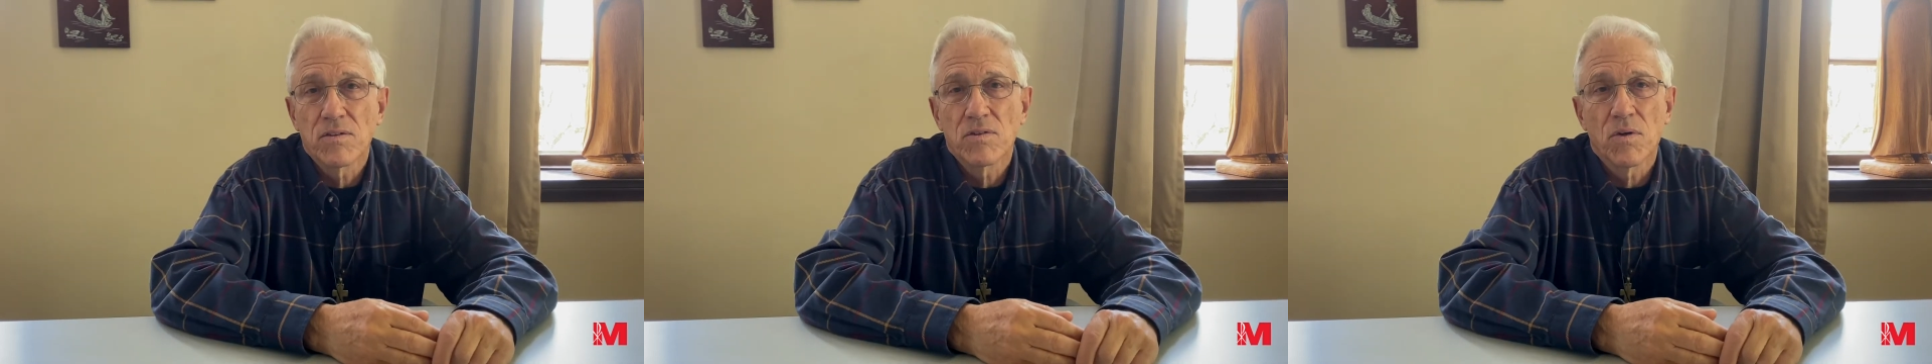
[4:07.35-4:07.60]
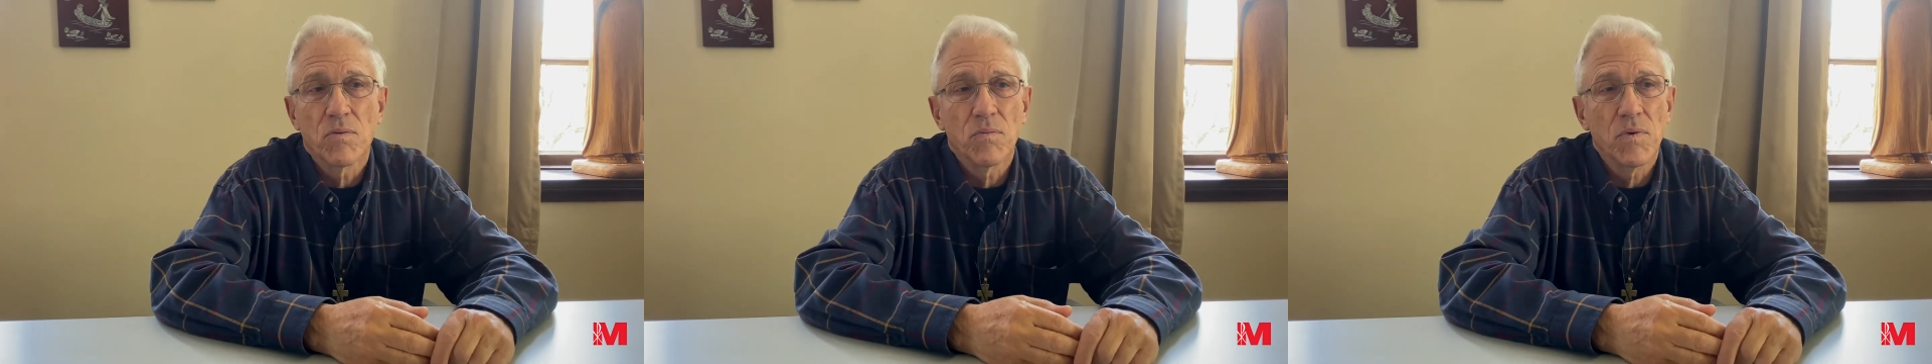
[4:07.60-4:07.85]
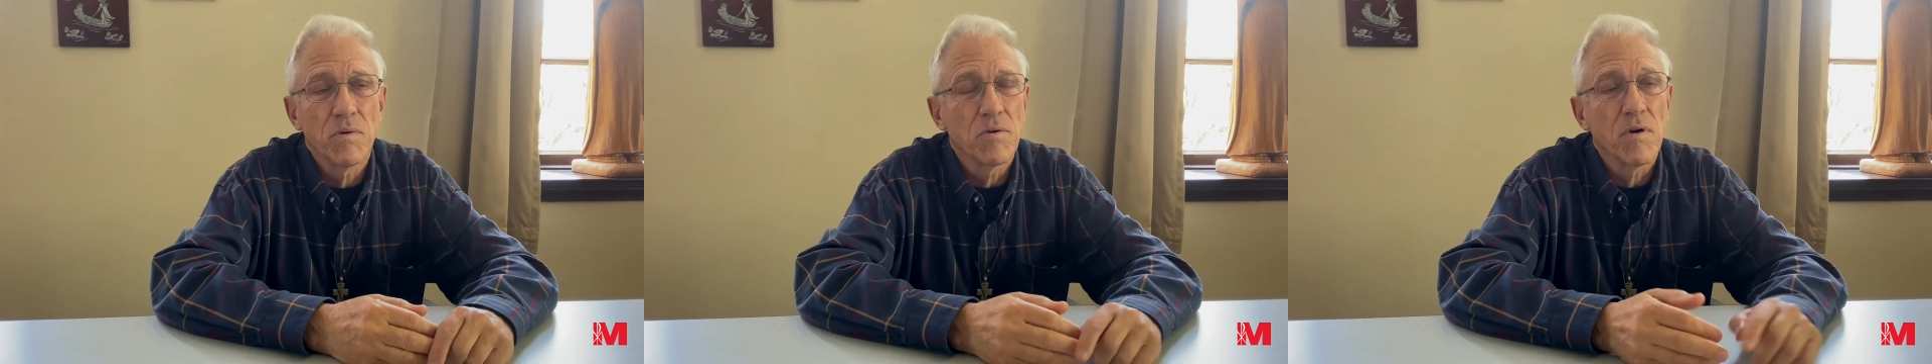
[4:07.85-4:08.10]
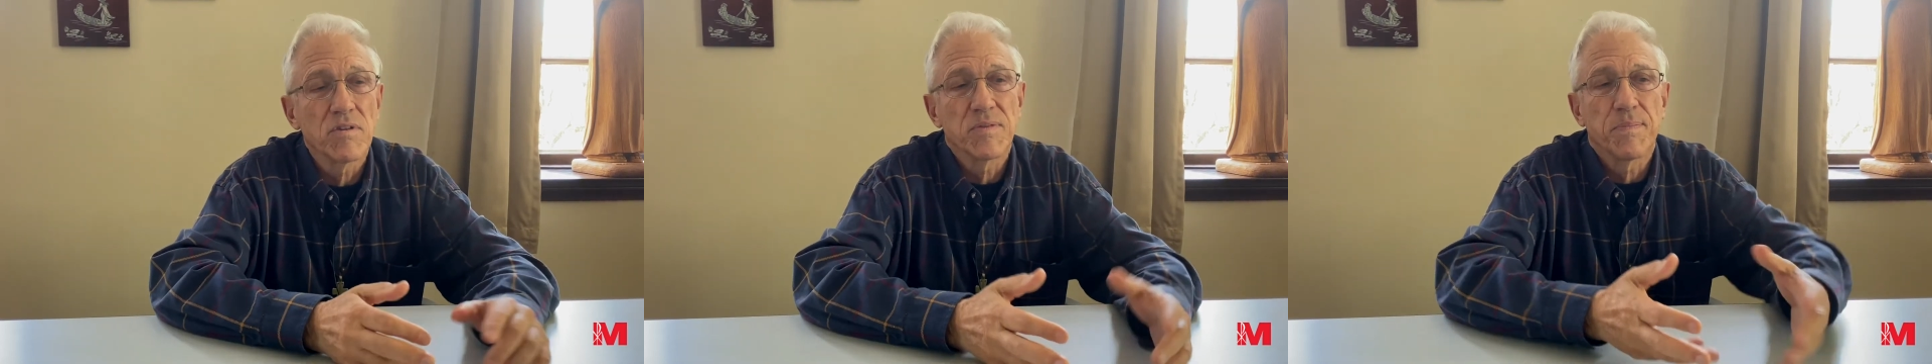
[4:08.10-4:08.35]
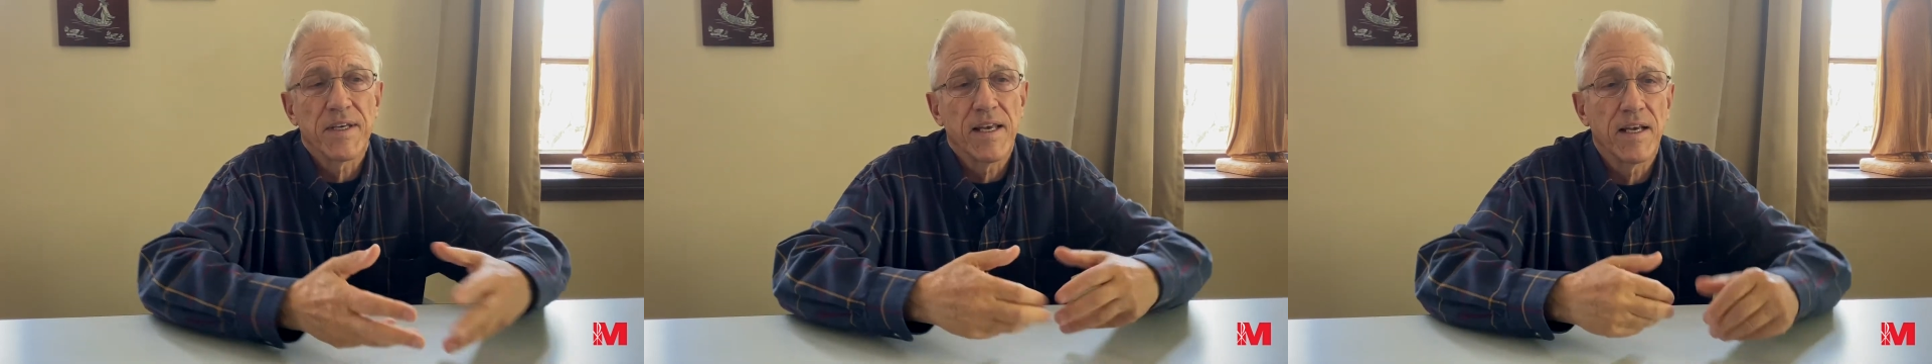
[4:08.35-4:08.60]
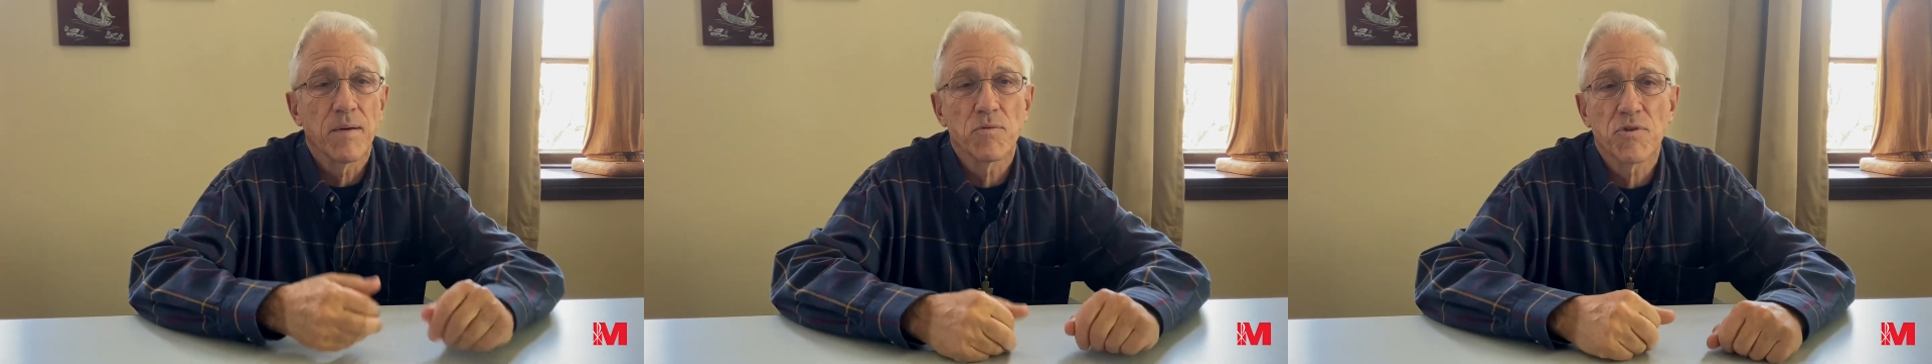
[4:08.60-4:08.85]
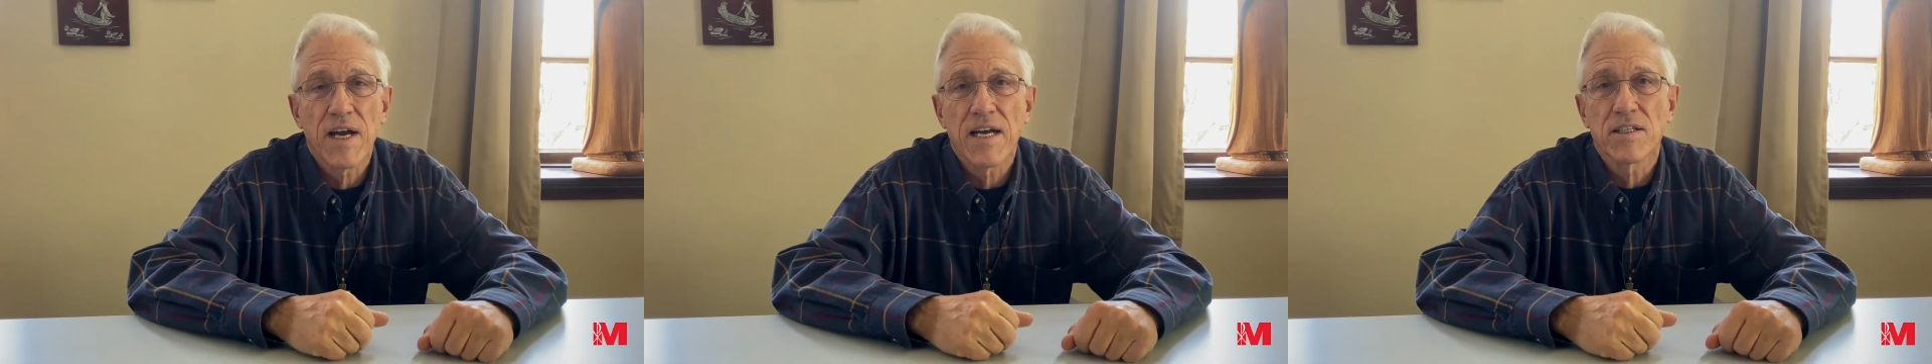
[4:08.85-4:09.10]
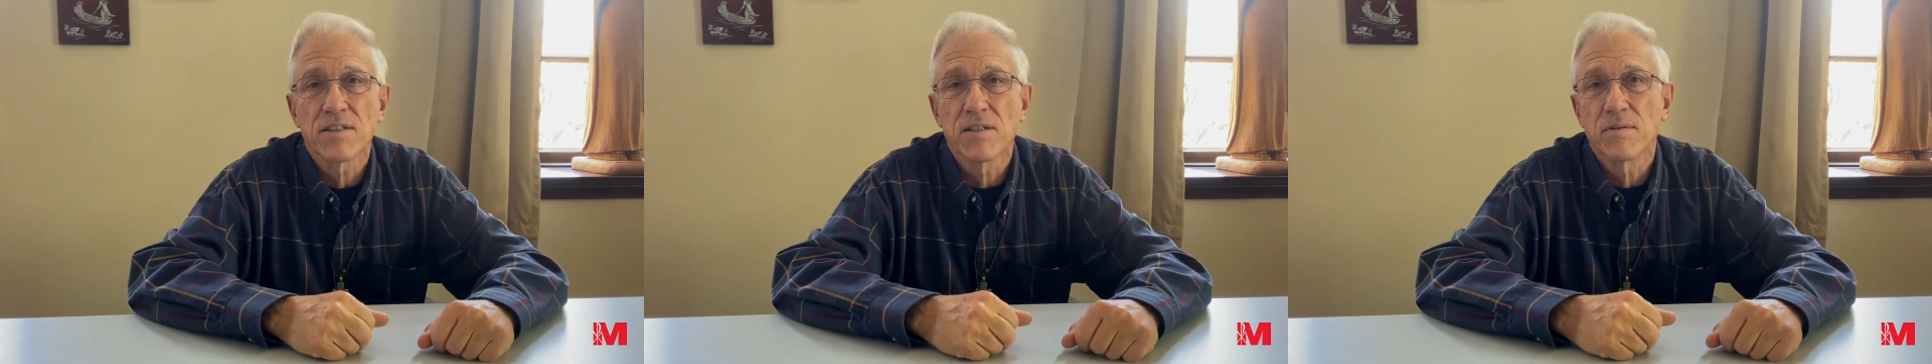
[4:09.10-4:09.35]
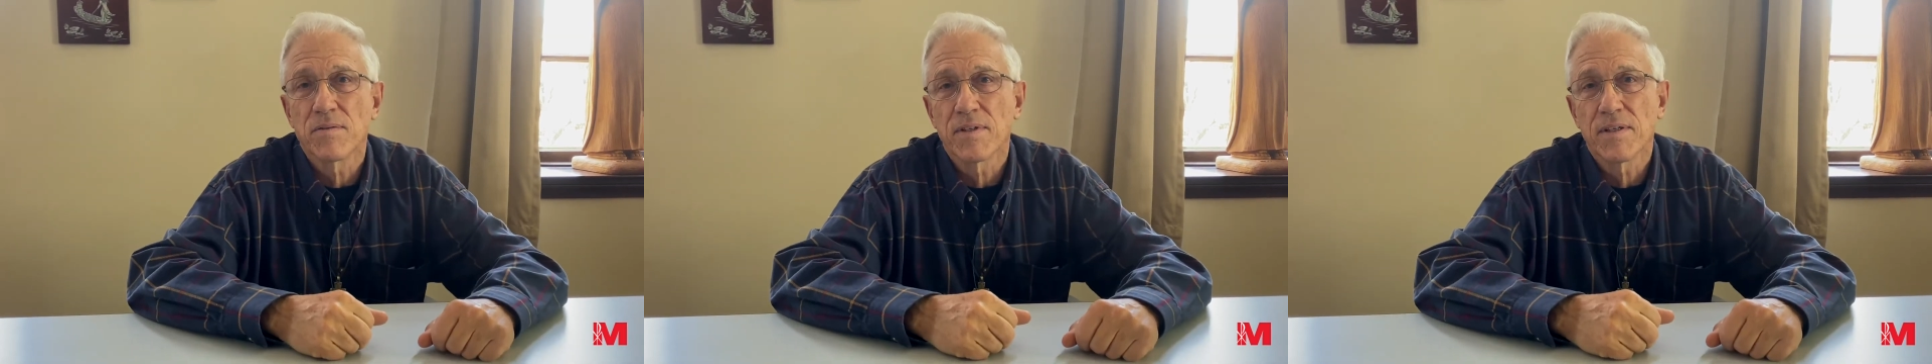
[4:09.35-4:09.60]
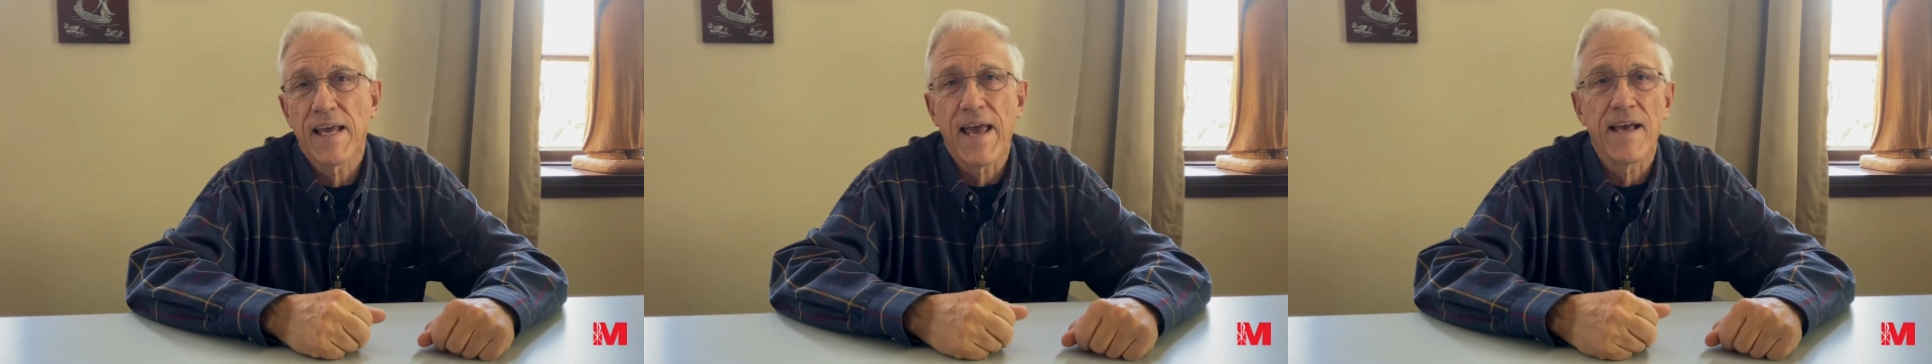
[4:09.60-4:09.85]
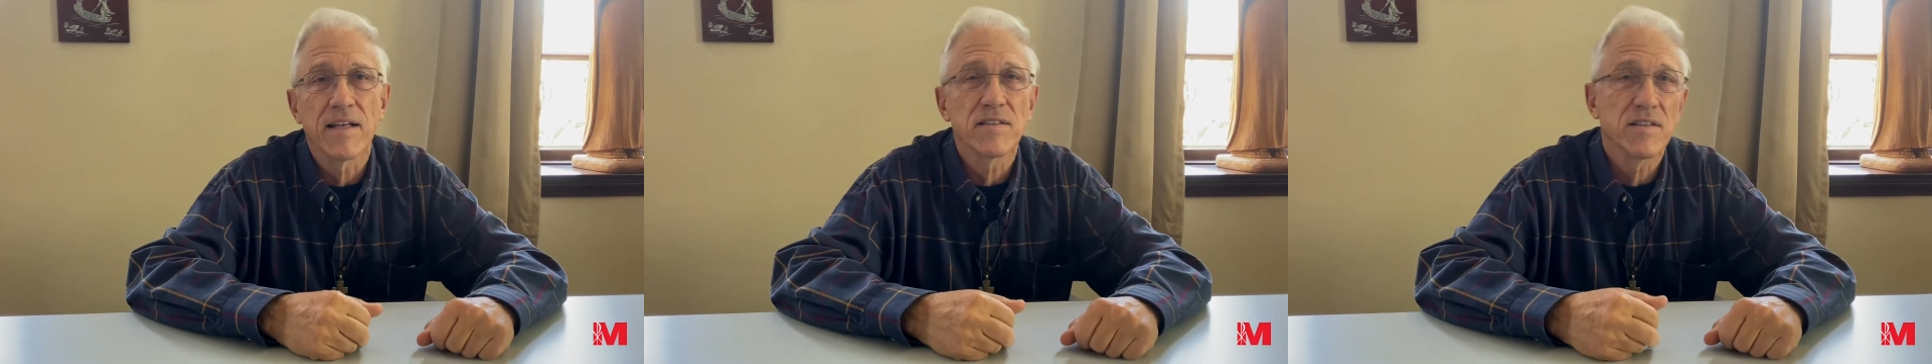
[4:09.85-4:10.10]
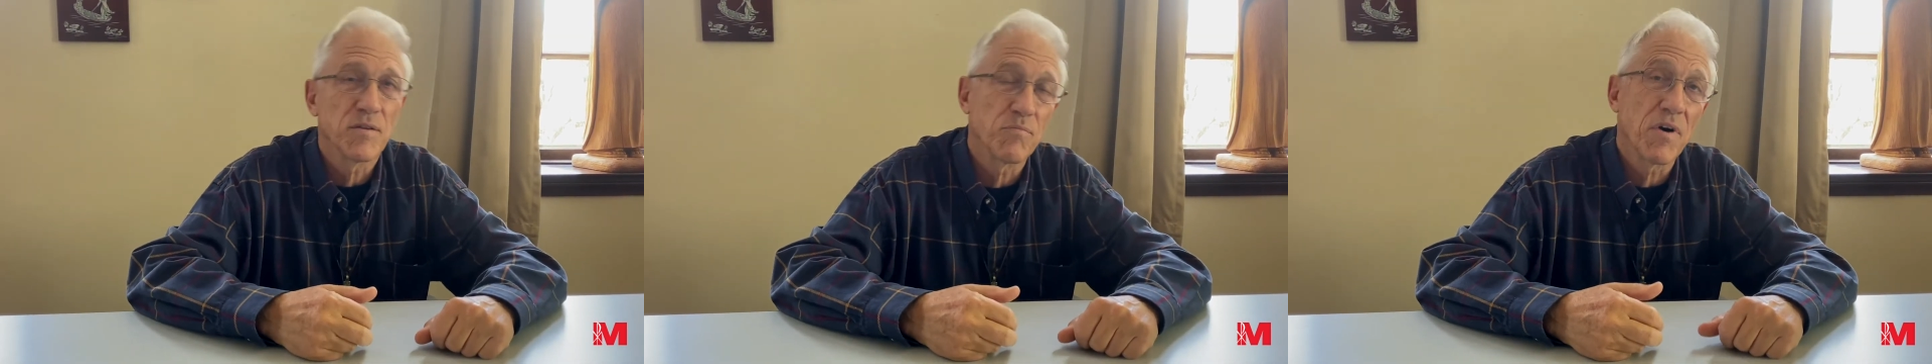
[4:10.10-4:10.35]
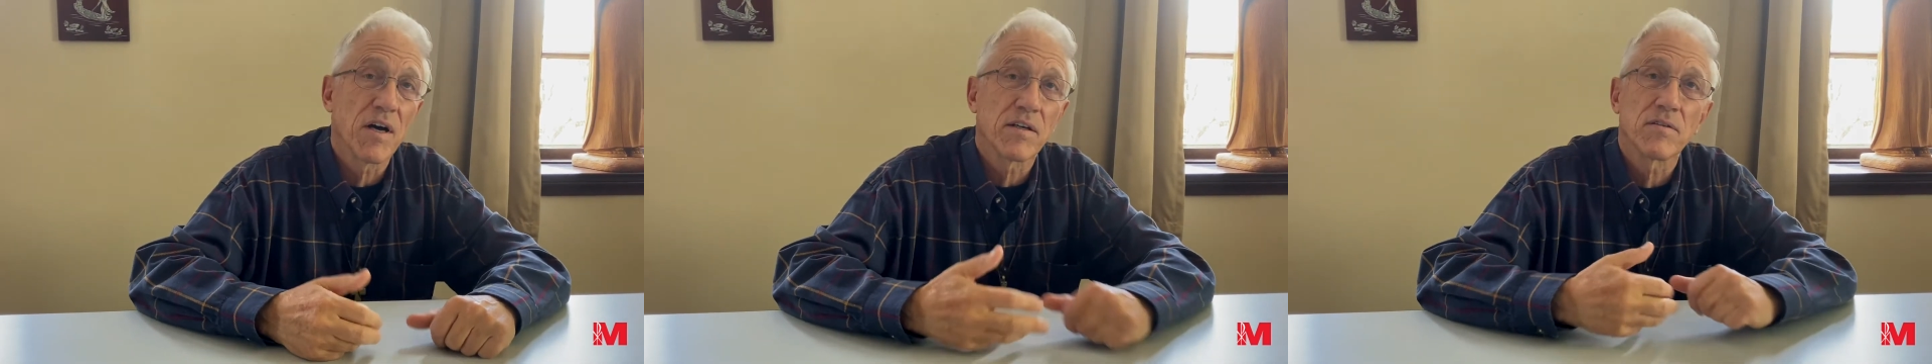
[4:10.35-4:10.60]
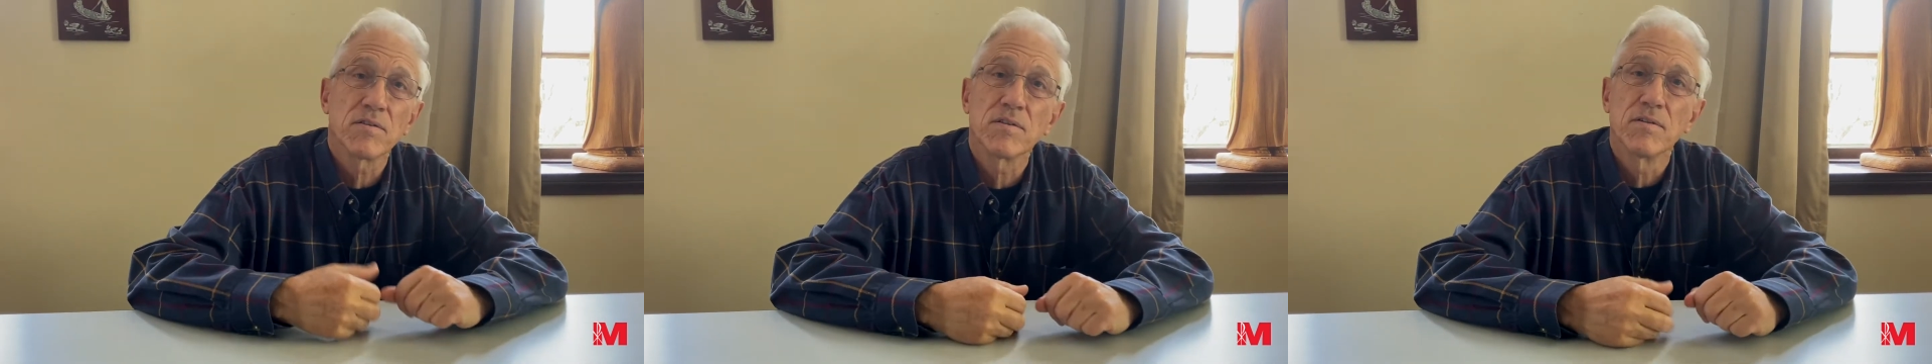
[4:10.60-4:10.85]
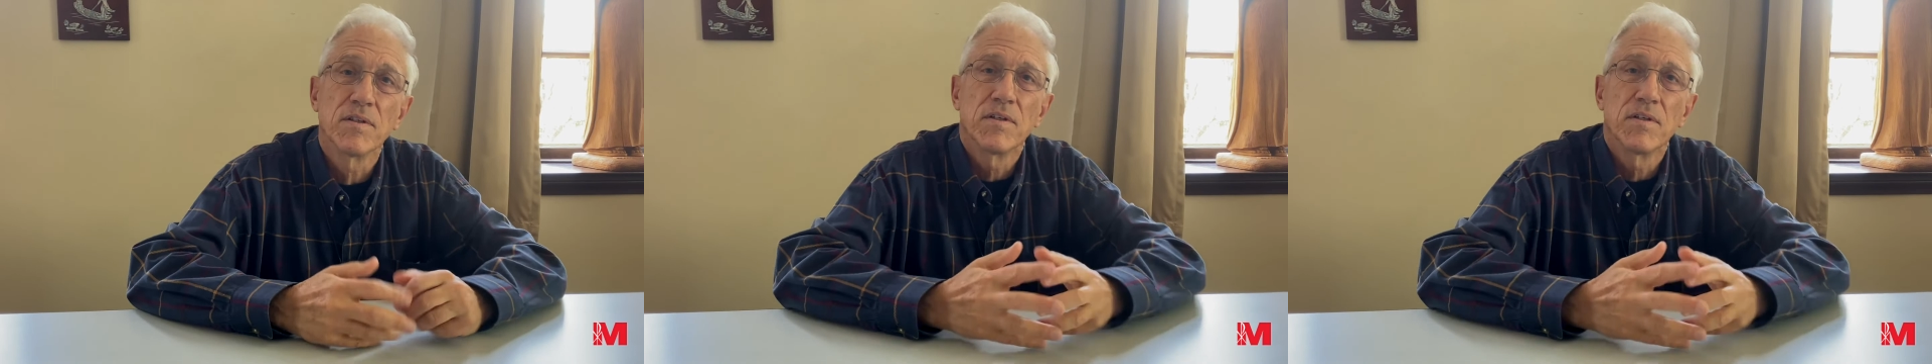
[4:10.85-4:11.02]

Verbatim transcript: So we were always picking up trash and cans and bottles.